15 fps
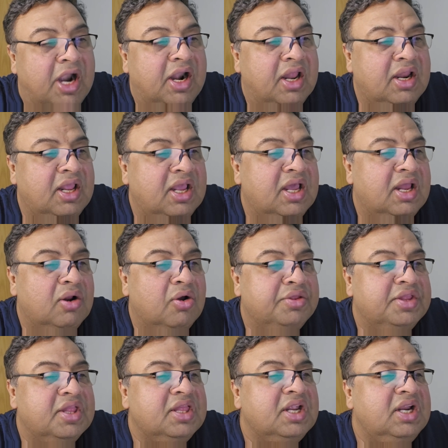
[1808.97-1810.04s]
pattern here
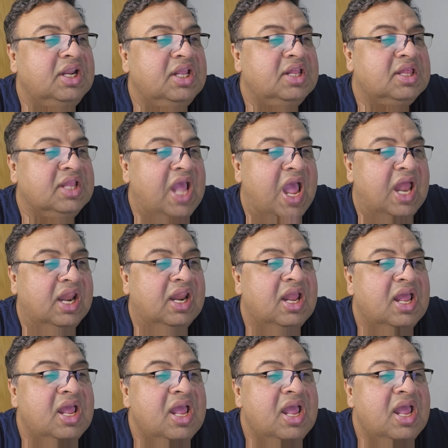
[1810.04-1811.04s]
on the CT scan